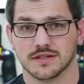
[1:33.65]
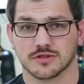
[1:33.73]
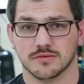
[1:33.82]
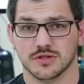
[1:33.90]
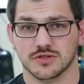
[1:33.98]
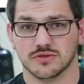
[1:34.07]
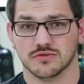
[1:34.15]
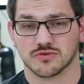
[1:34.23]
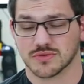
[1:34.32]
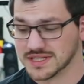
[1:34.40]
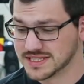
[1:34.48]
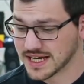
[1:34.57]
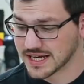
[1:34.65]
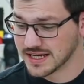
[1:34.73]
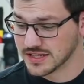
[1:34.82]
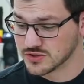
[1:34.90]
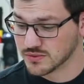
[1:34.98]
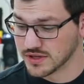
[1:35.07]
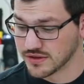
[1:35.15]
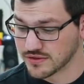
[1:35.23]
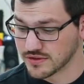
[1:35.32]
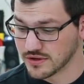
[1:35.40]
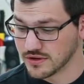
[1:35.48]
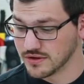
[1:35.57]
It's gonna be June 22nd and
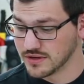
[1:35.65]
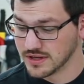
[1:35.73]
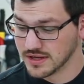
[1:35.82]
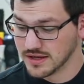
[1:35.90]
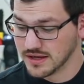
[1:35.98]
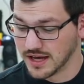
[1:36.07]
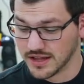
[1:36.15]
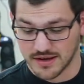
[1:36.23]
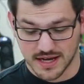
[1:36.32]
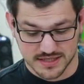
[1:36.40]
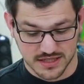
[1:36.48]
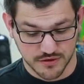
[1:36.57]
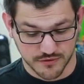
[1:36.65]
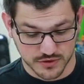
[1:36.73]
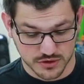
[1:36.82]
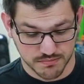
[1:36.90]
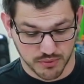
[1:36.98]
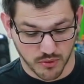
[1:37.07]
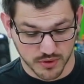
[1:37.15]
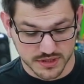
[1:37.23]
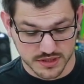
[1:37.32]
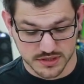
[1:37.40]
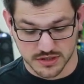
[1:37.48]
23rd, and they're asking for support.